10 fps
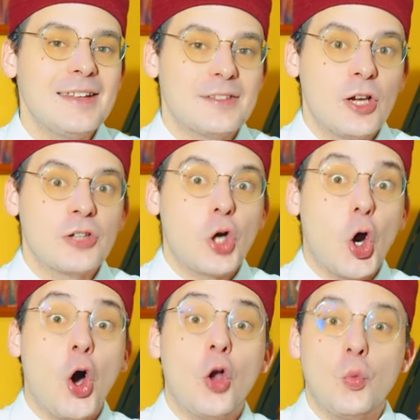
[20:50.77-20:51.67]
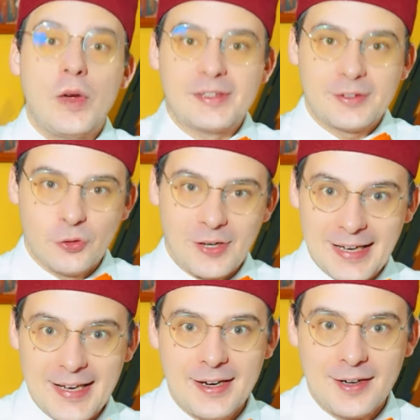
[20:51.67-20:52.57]
is not always so
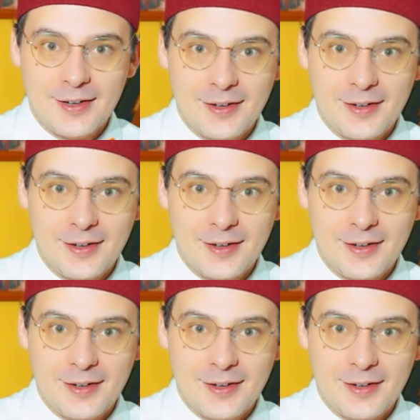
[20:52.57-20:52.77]
clear.